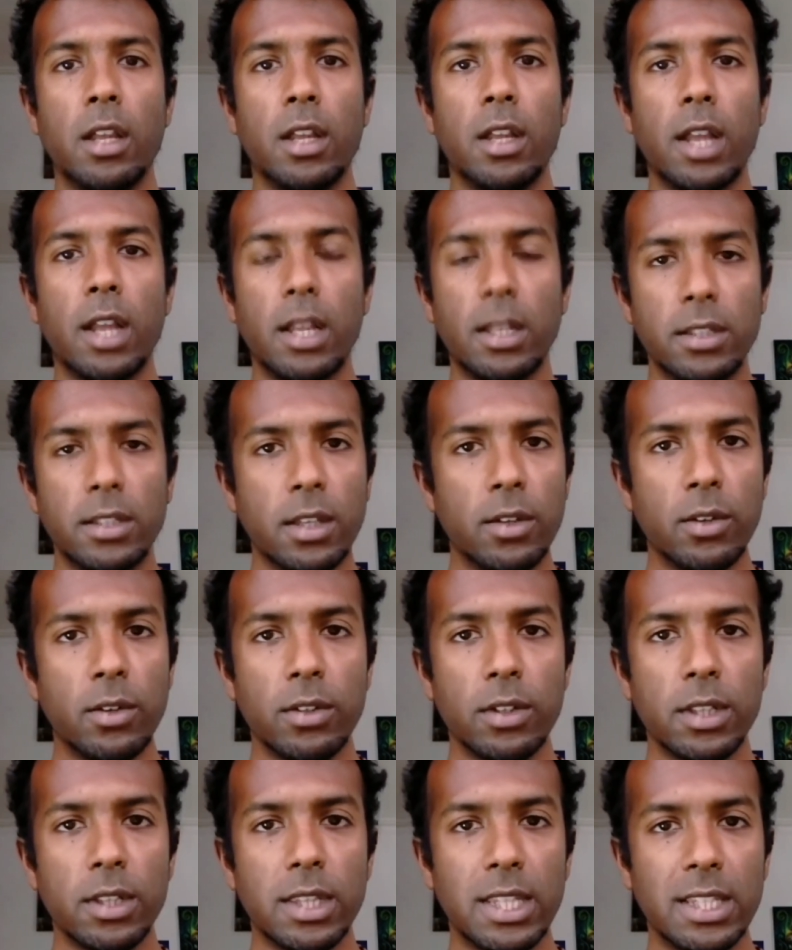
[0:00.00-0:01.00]
And so
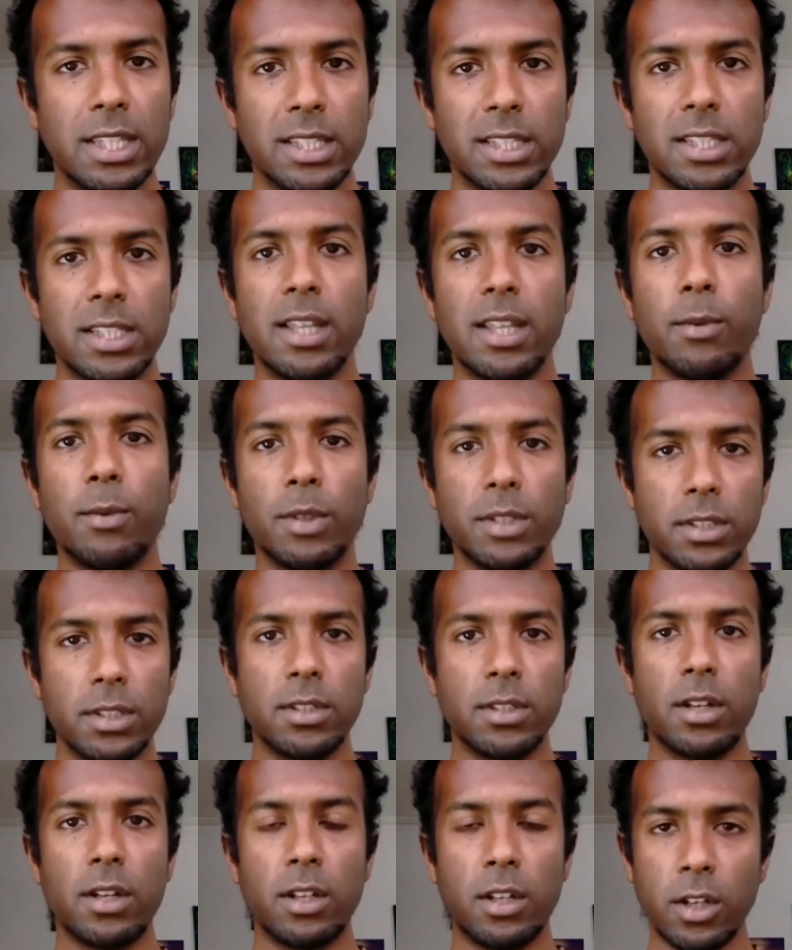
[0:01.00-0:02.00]
this is the thing, once you
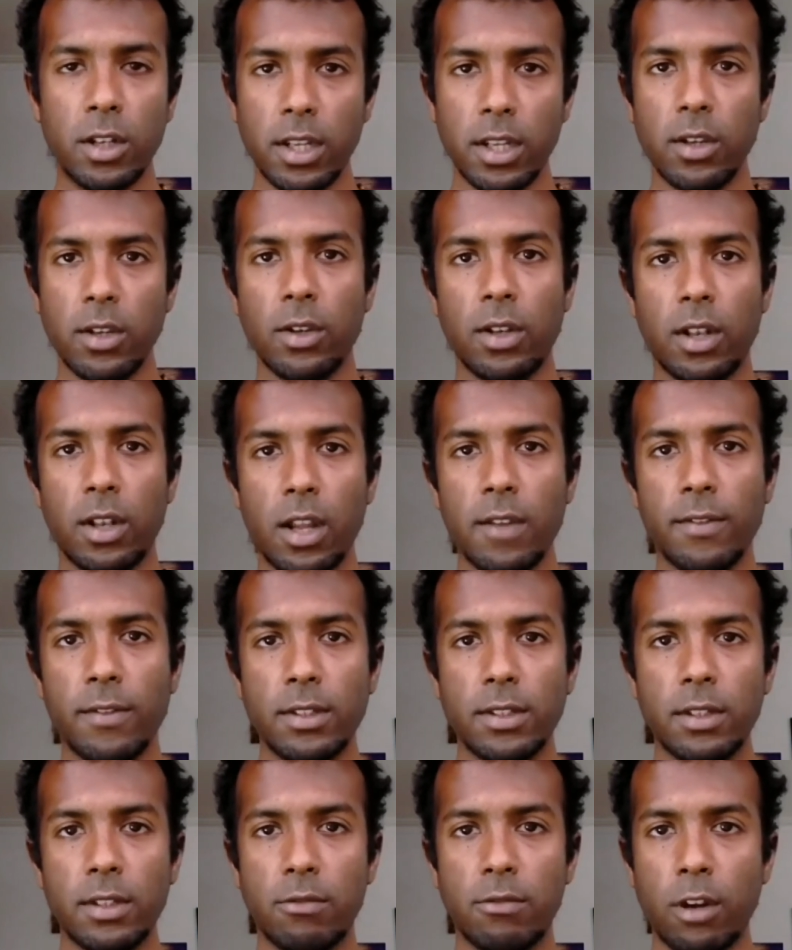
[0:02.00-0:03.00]
start looking at your life
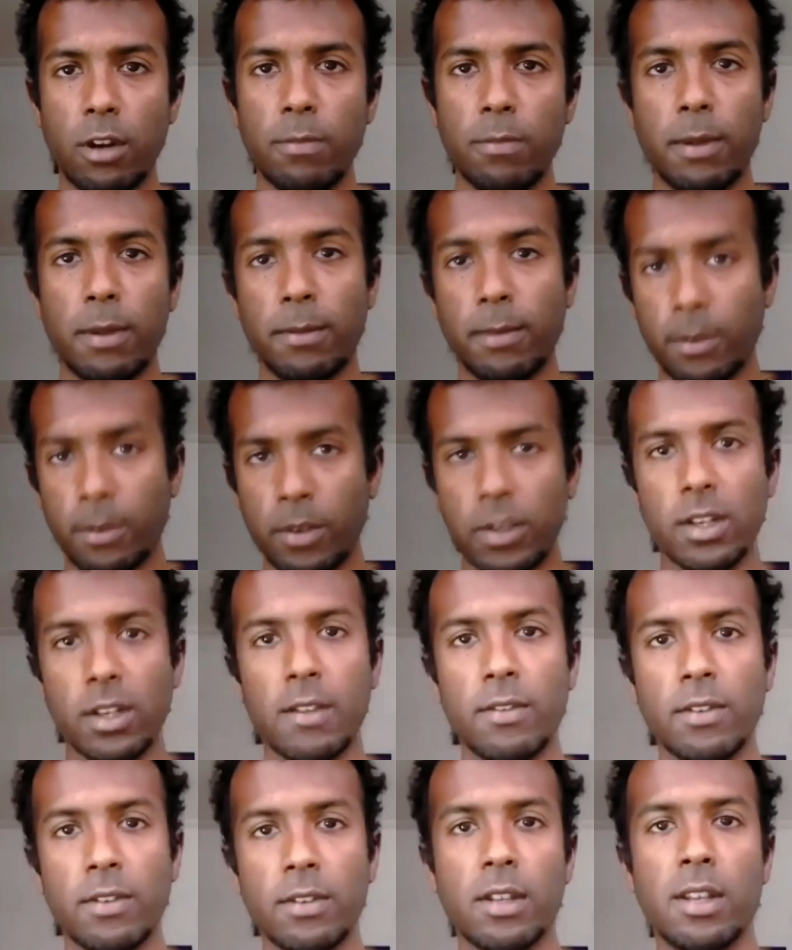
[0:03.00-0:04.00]
as the roadmap, I'm going to
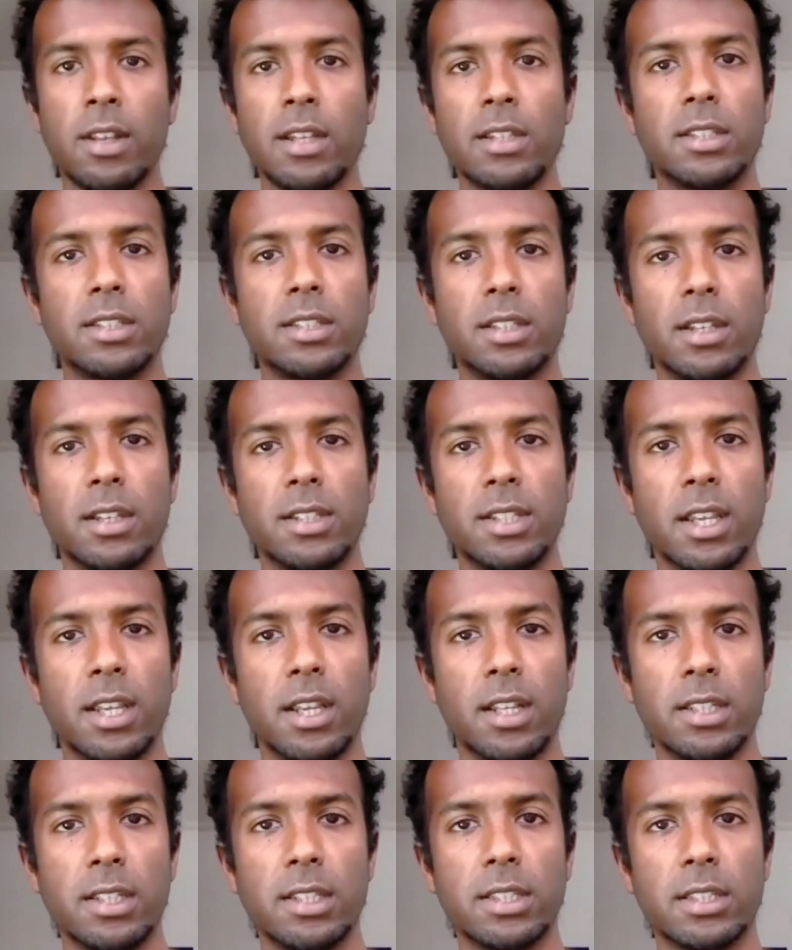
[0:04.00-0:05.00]
give you an exercise
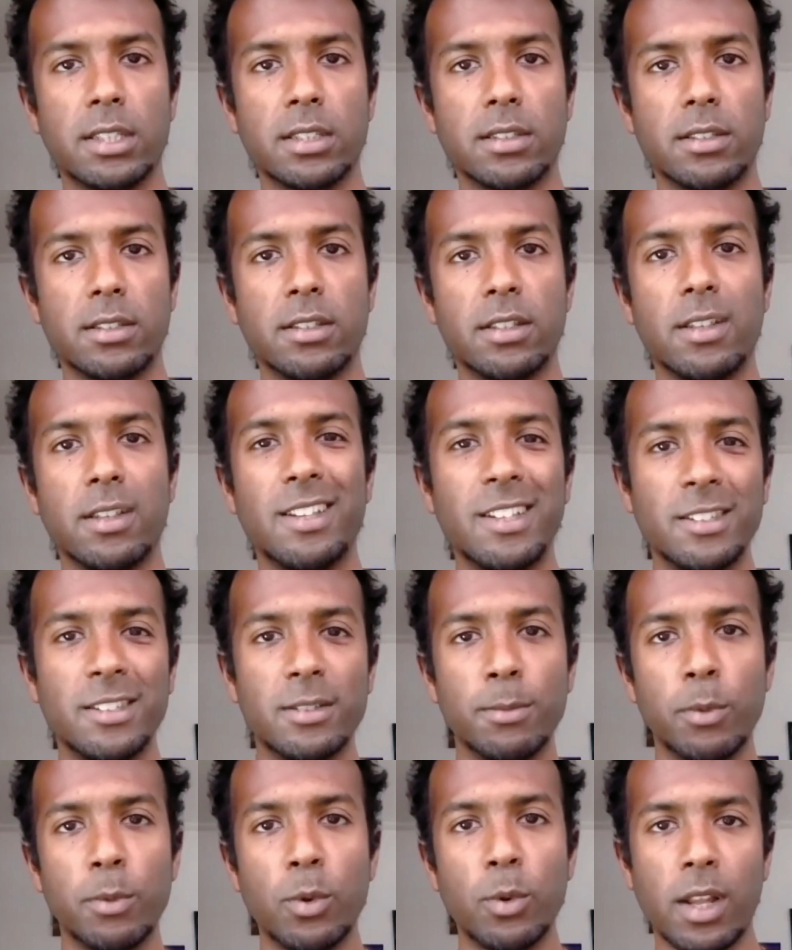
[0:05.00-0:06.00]
here. It's
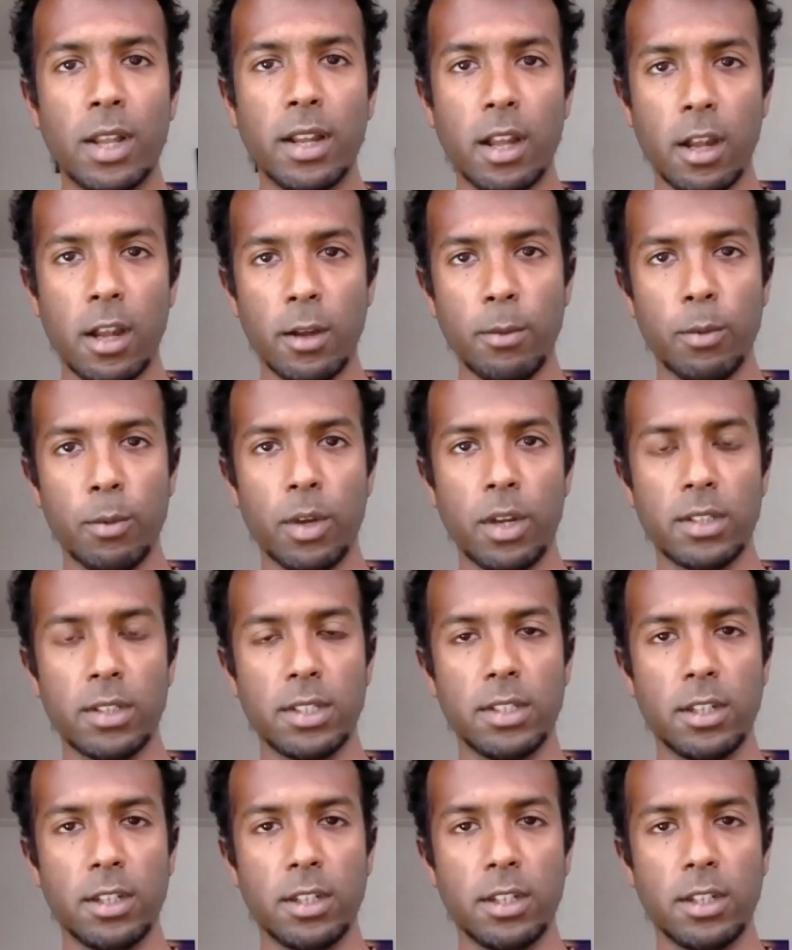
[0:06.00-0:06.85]
more like homework to do,